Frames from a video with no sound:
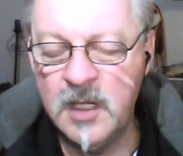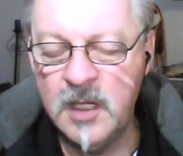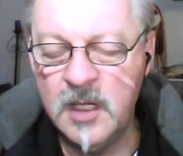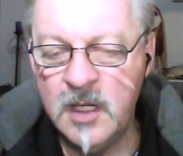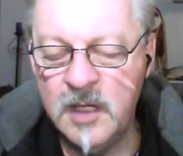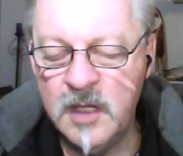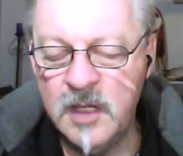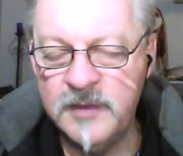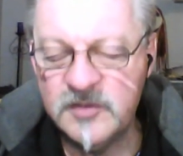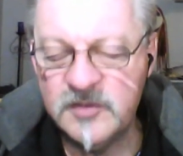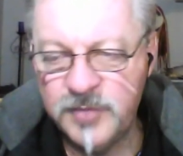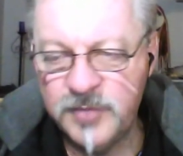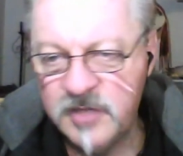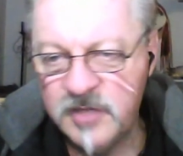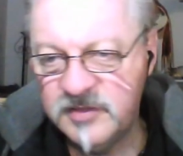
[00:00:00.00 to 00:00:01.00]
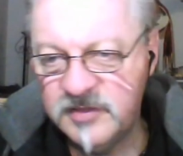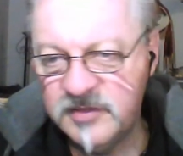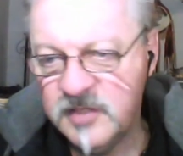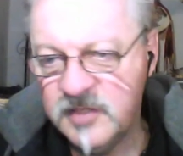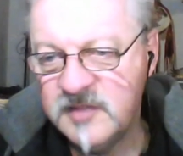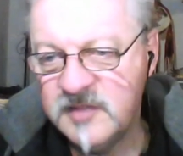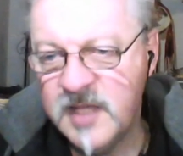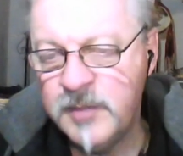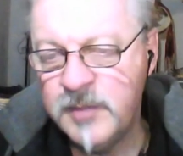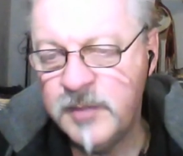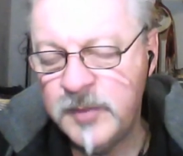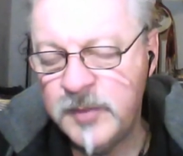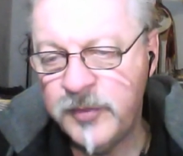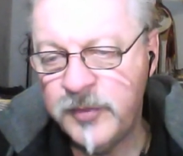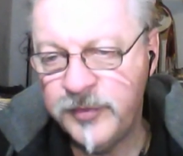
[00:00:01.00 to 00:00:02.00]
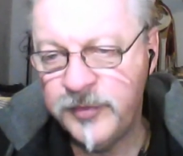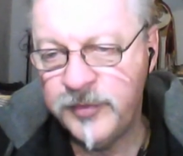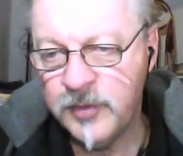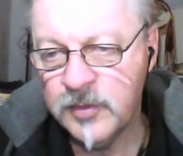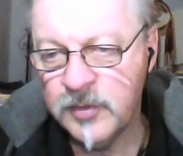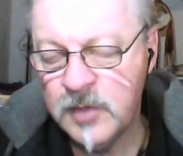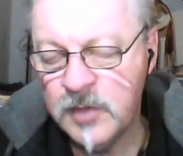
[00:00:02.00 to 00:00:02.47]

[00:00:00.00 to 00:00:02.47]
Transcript: there's a process I take people through,